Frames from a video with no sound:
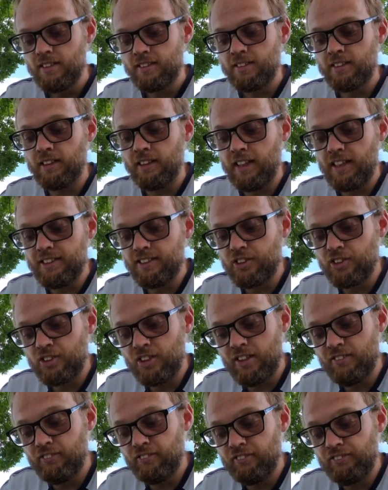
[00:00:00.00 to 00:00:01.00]
So let's
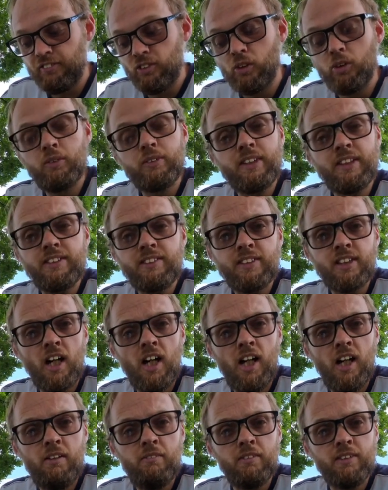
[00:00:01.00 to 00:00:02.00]
travel forward in
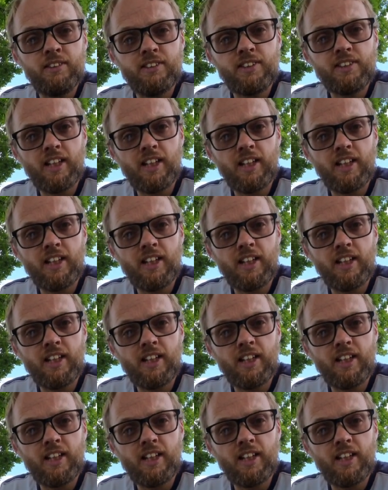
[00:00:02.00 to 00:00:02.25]
time and